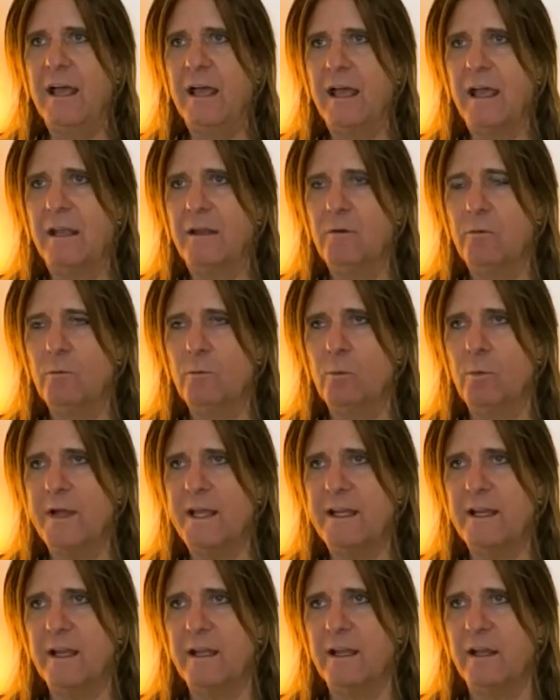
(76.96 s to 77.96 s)
And we
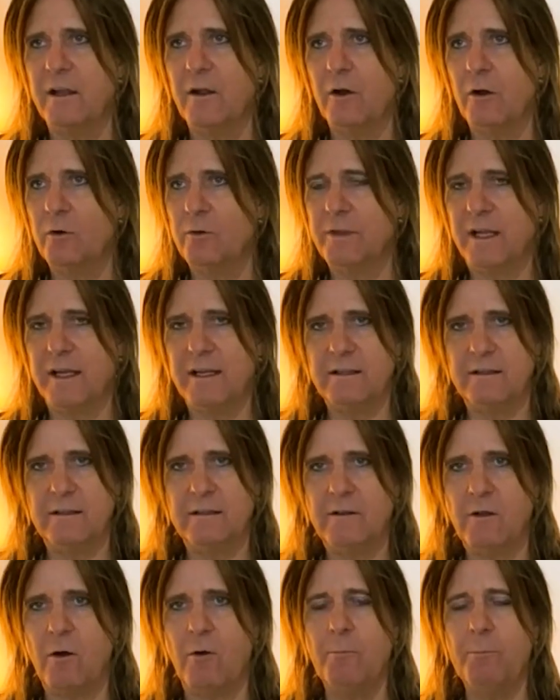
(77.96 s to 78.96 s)
didn't know that it
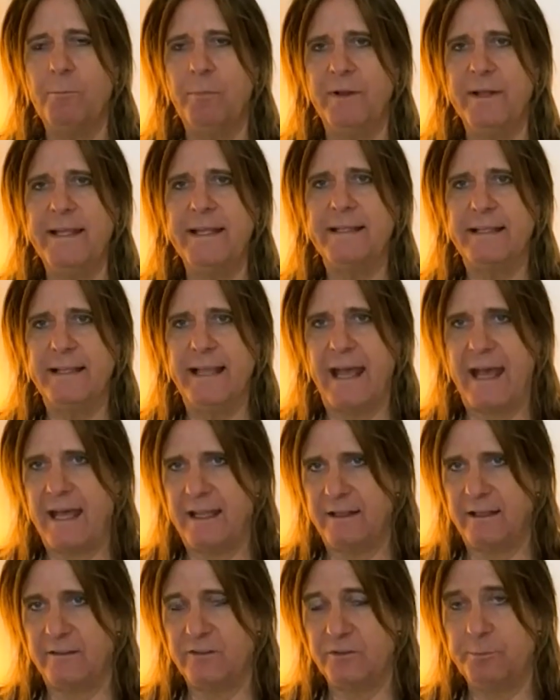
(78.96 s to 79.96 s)
completely
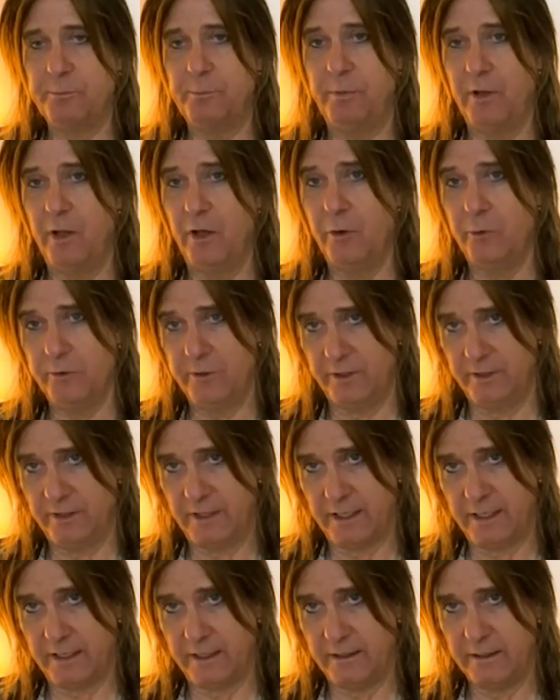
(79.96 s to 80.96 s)
had exploded
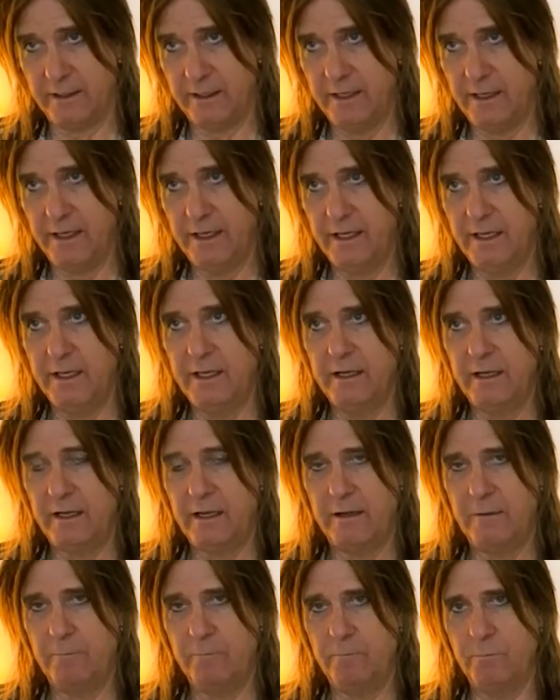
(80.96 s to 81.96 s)
there.
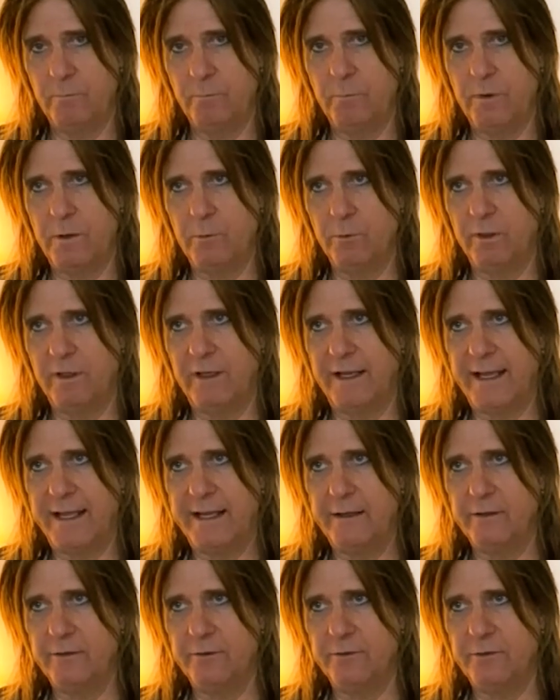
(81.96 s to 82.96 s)
And we would
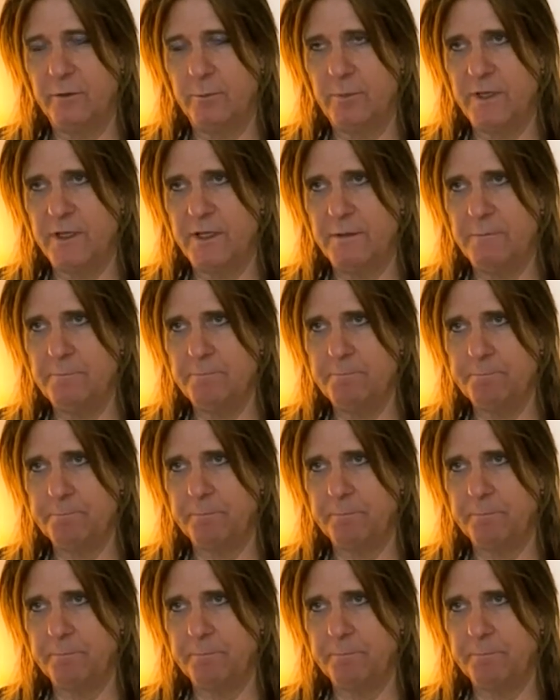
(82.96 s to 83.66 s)
later to be